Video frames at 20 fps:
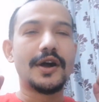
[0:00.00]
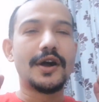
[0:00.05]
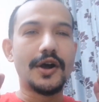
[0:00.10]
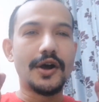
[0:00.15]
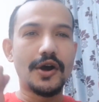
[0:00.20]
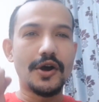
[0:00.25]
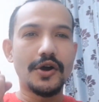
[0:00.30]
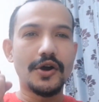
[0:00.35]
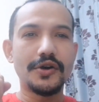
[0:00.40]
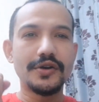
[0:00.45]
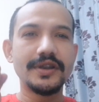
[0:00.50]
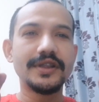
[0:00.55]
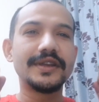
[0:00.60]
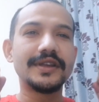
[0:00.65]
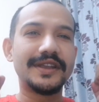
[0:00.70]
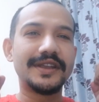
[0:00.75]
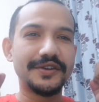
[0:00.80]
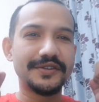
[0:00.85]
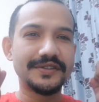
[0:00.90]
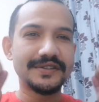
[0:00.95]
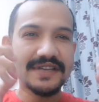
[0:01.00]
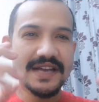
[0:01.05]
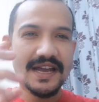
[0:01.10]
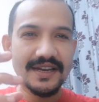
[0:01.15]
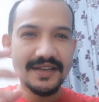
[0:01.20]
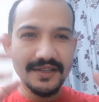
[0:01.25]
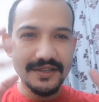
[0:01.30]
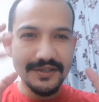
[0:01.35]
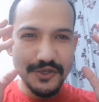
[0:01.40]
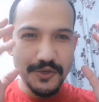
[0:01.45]
on your
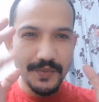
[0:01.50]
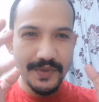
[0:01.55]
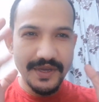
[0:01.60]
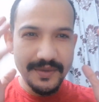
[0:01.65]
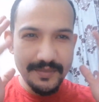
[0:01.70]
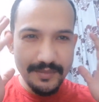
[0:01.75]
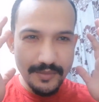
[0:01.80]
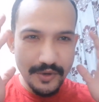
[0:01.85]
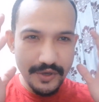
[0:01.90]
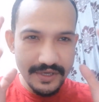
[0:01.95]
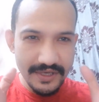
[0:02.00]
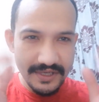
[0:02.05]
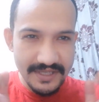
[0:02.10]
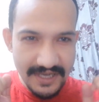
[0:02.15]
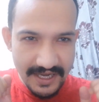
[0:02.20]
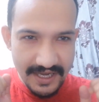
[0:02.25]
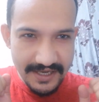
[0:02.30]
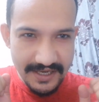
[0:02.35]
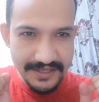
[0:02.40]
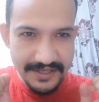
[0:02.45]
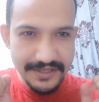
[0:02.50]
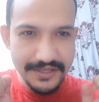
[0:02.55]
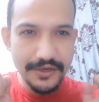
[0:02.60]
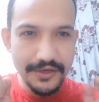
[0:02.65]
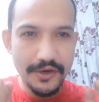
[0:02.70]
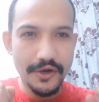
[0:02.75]
channel to be monetized